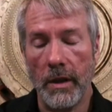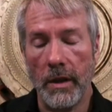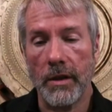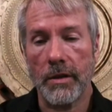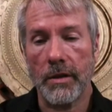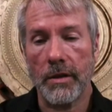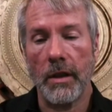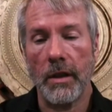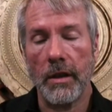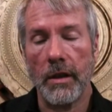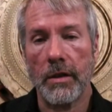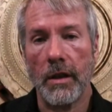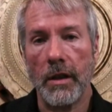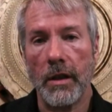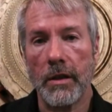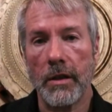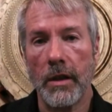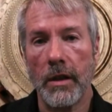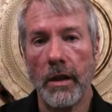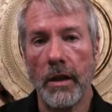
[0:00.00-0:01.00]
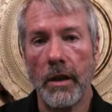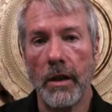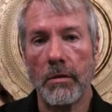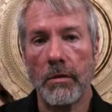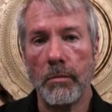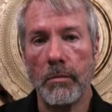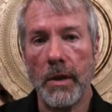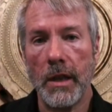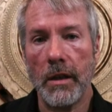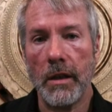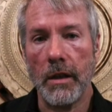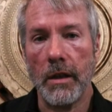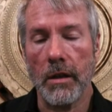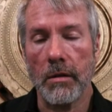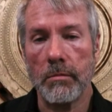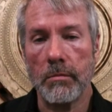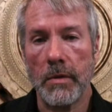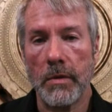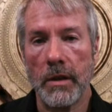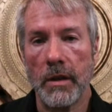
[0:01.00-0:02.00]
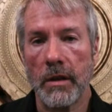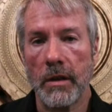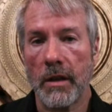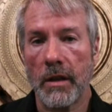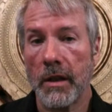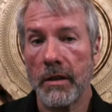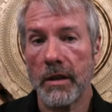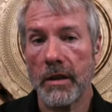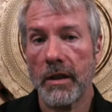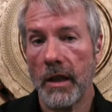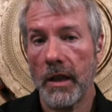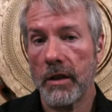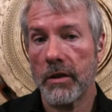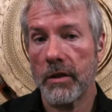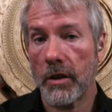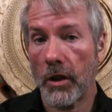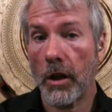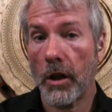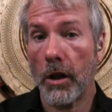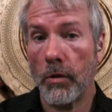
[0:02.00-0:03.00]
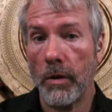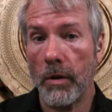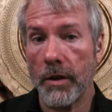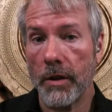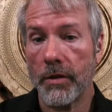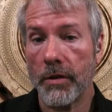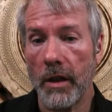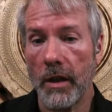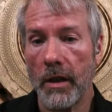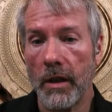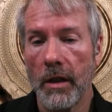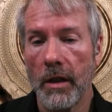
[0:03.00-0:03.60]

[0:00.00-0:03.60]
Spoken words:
It's another medium, in this case, the currency.